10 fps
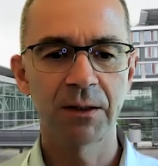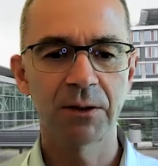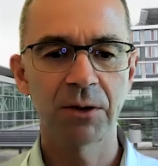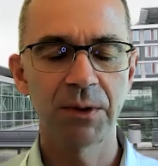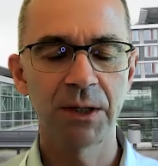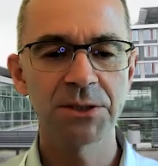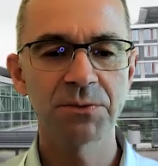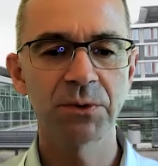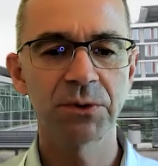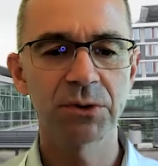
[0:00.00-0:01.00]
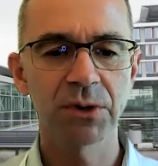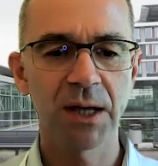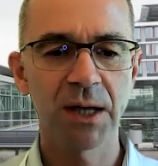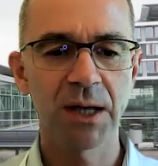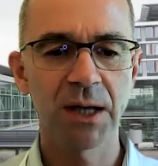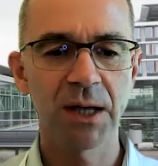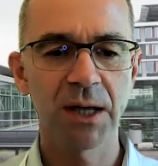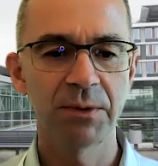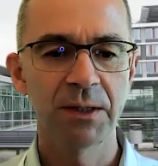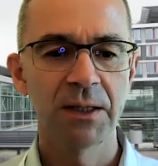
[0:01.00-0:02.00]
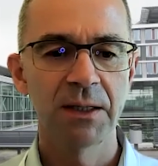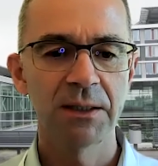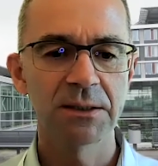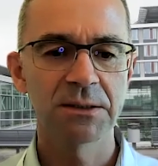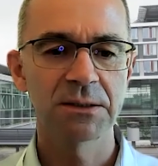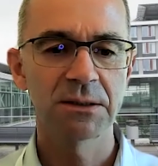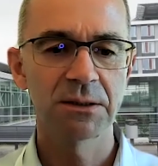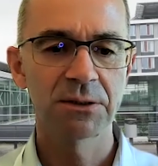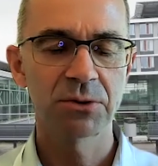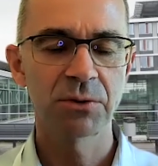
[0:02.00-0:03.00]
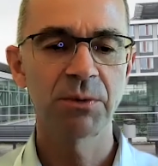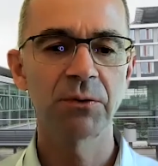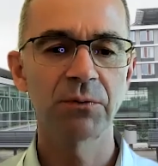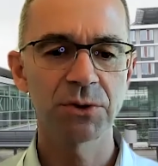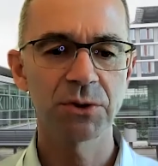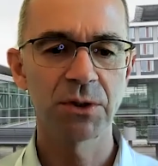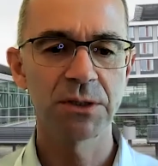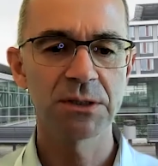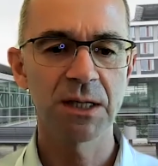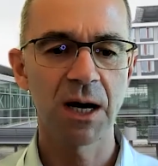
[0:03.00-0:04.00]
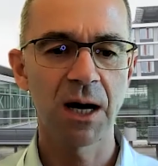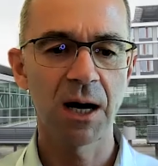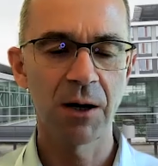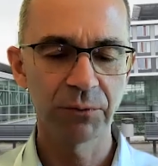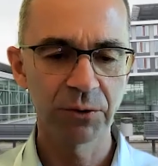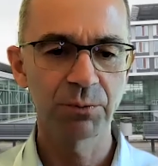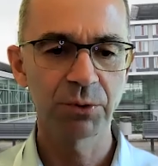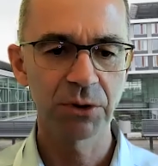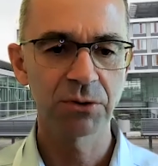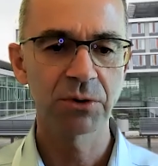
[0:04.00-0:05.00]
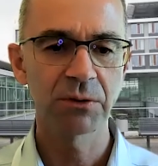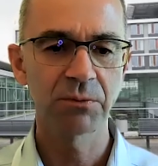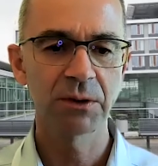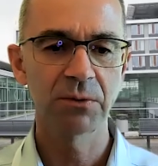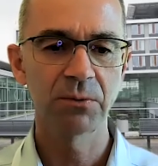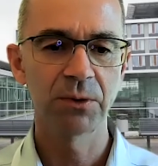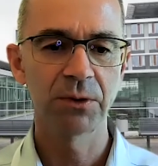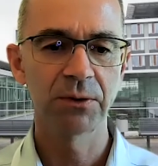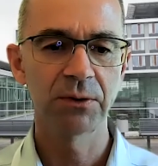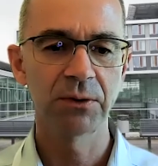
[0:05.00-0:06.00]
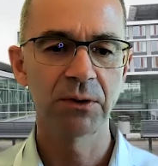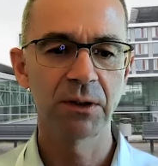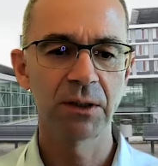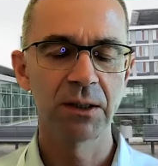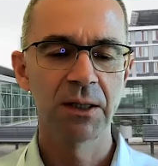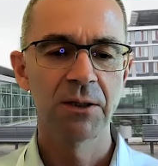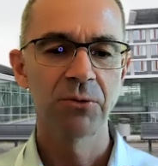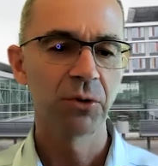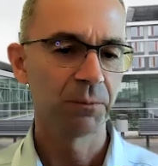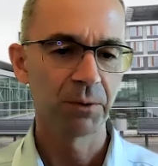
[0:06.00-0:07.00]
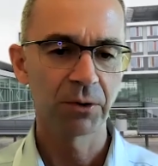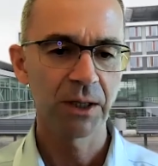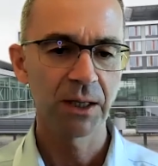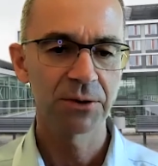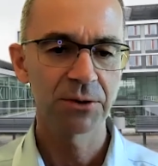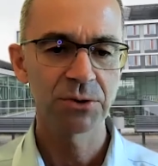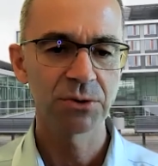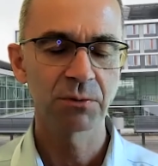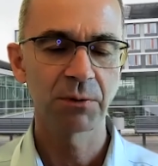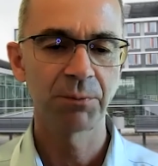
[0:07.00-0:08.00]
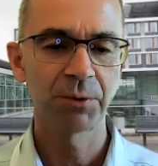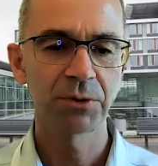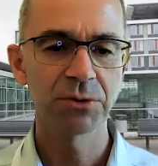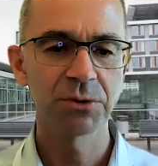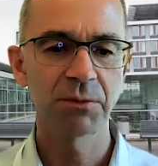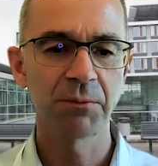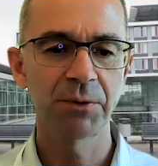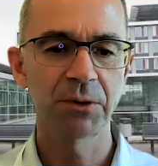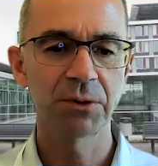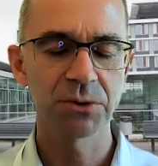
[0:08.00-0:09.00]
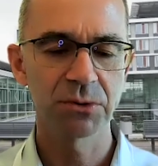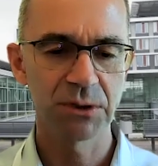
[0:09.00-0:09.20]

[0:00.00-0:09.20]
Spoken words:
combination with Tucatinib is the treatment of choice after pretreatment with dual blockade, trastuzumab, pertuzumab, and also